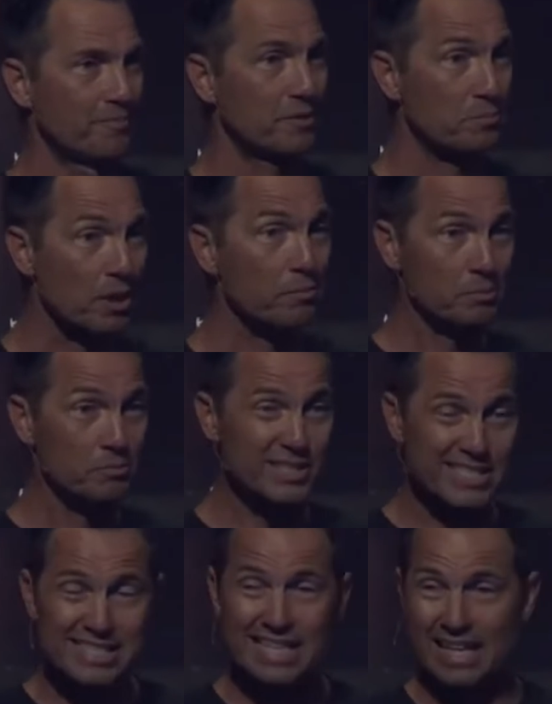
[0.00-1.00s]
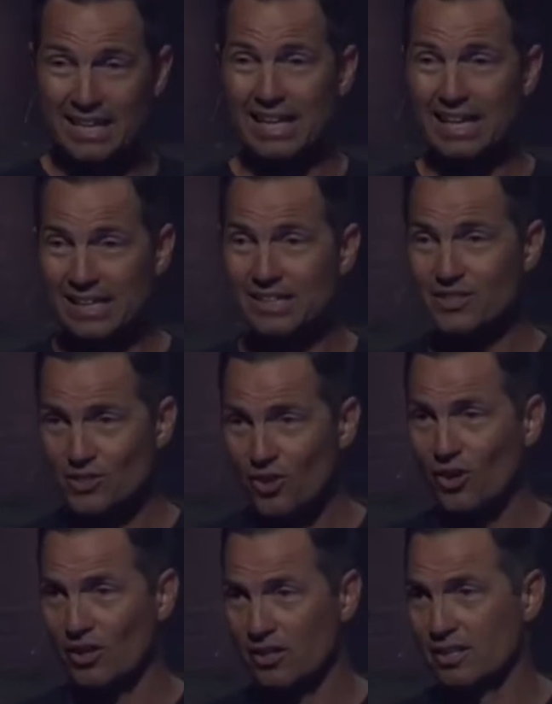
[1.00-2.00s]
The problem was sin in his
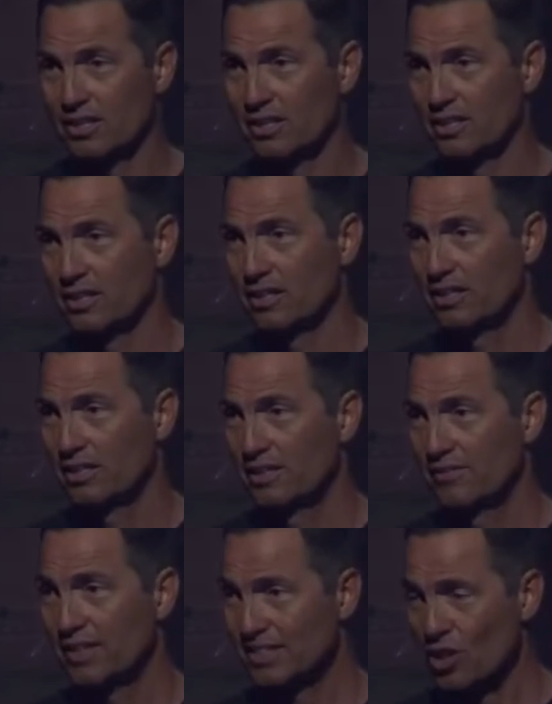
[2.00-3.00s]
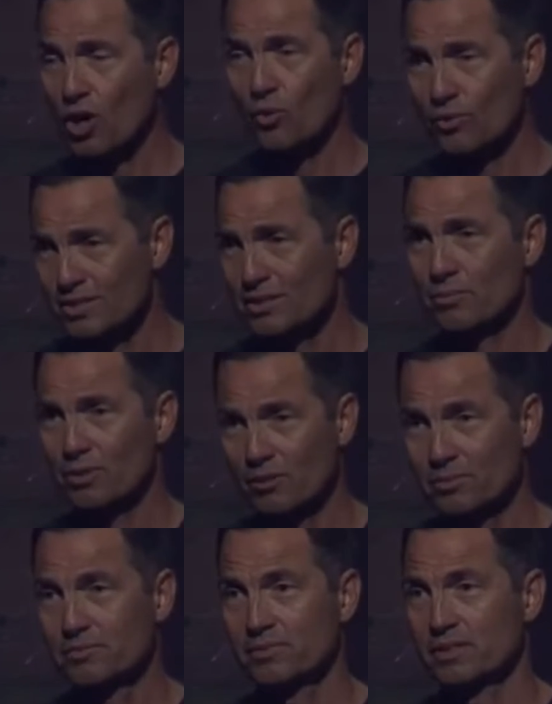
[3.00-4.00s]
heart. That's always the
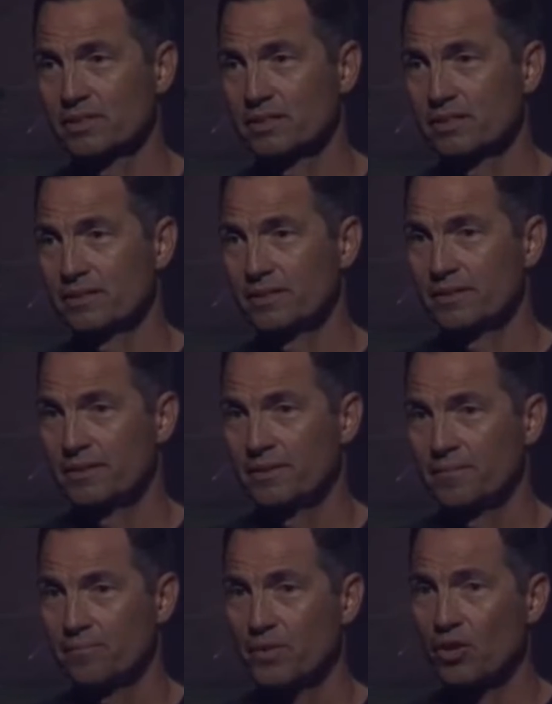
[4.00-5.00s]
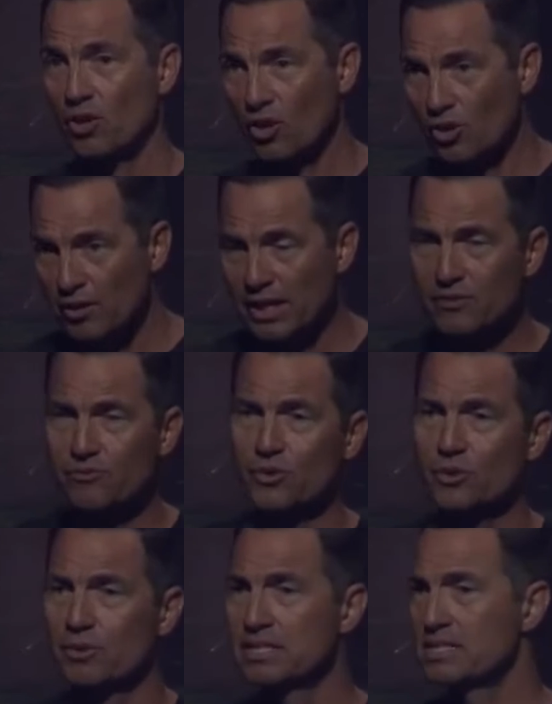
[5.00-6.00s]
problem. There are
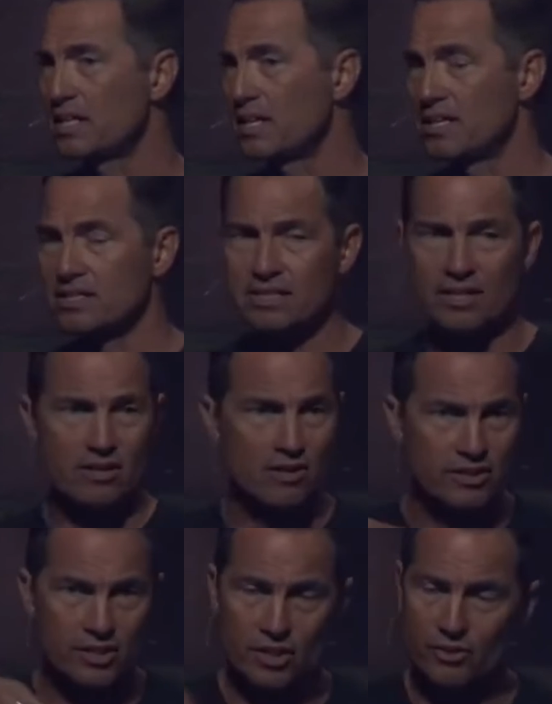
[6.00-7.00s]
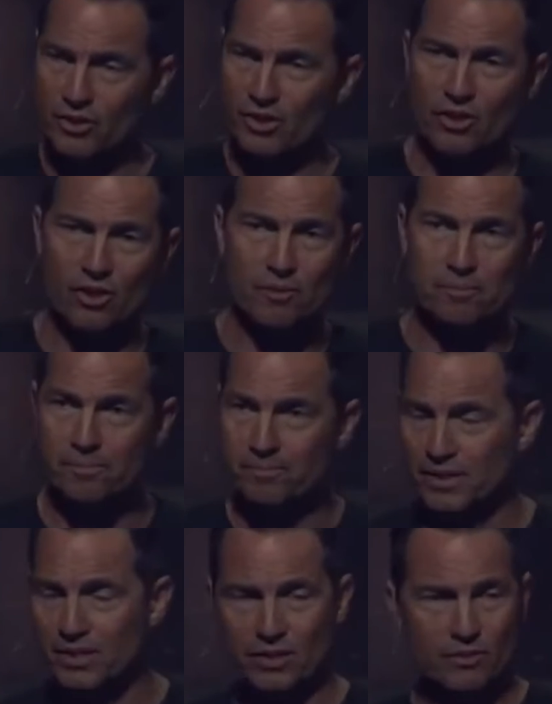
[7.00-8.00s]
influences, there, you know, there are,
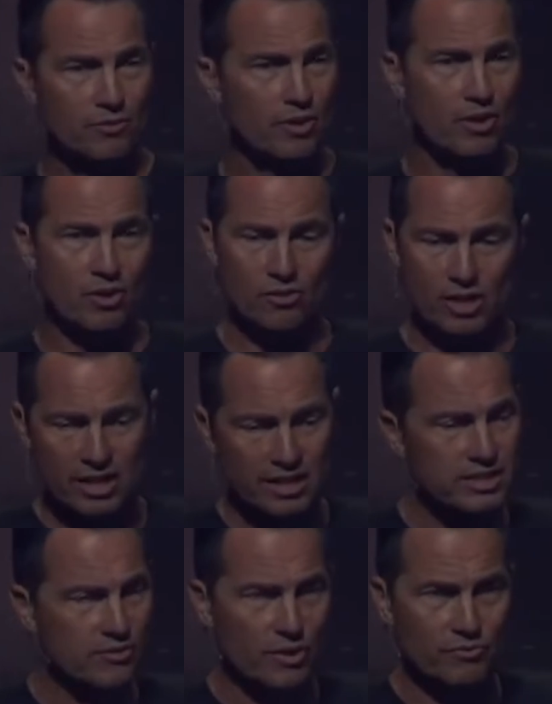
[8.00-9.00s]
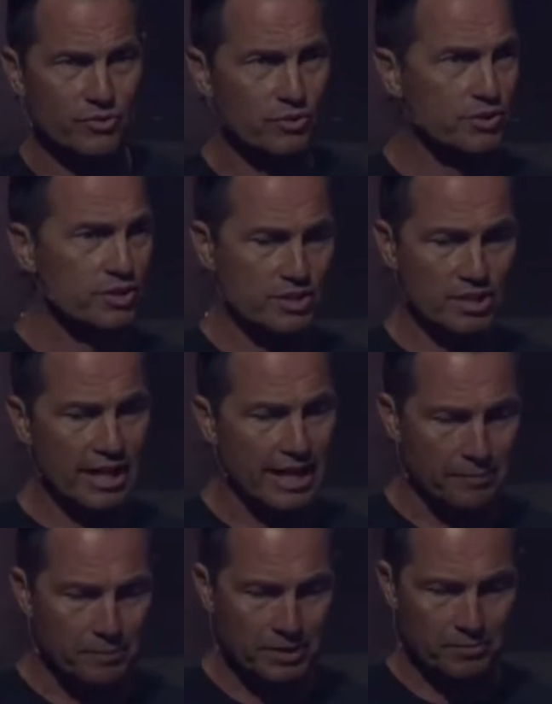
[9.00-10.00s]
you know, all kinds of influences that
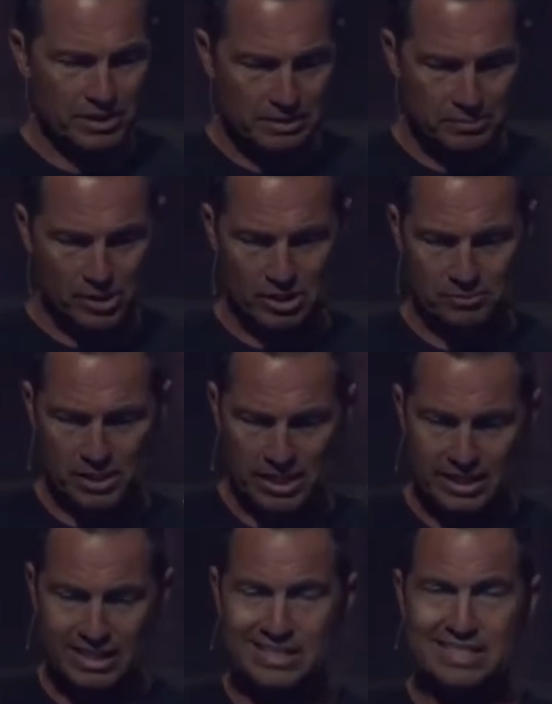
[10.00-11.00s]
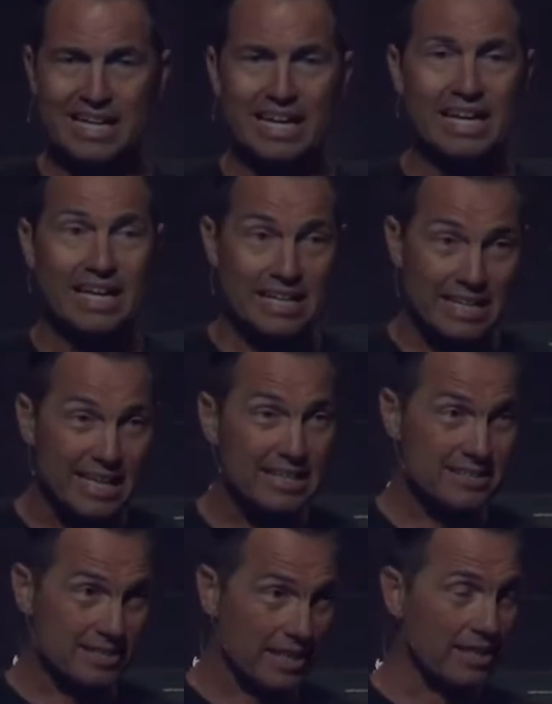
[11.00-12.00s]
happen, but the bottom line is he
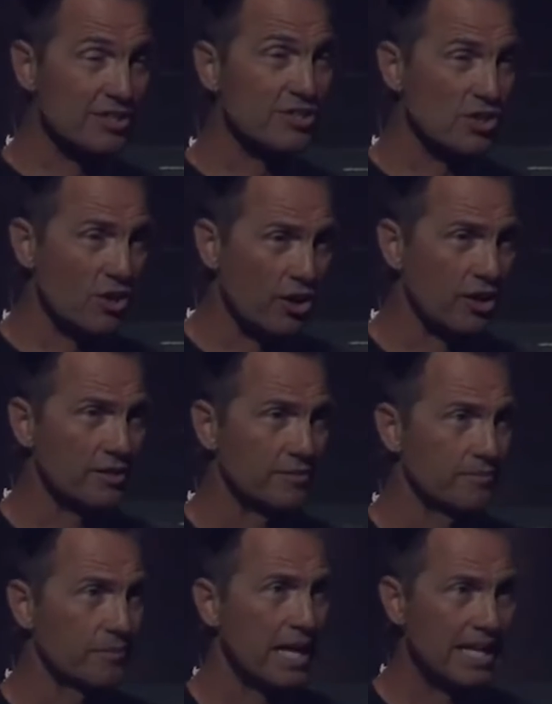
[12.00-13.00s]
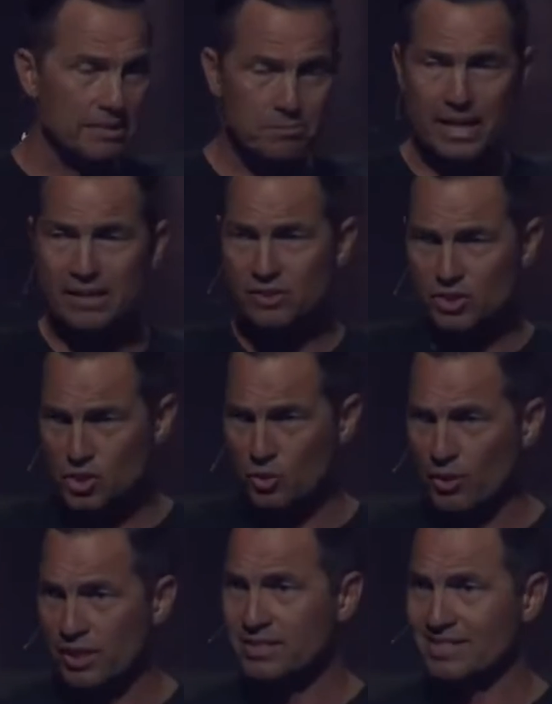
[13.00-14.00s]
had sin in his heart and he made the
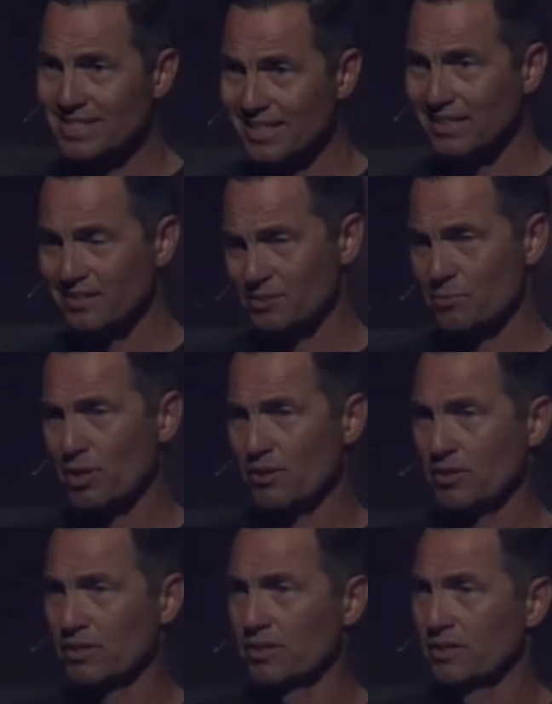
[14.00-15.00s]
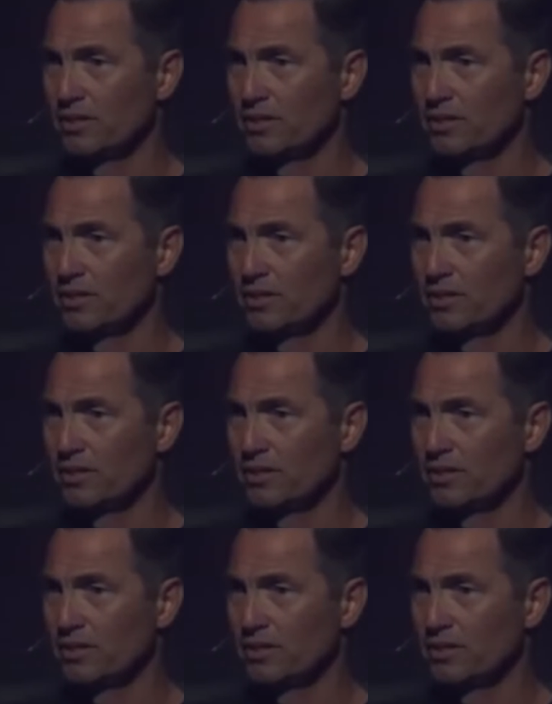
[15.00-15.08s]
choice to kill his brother.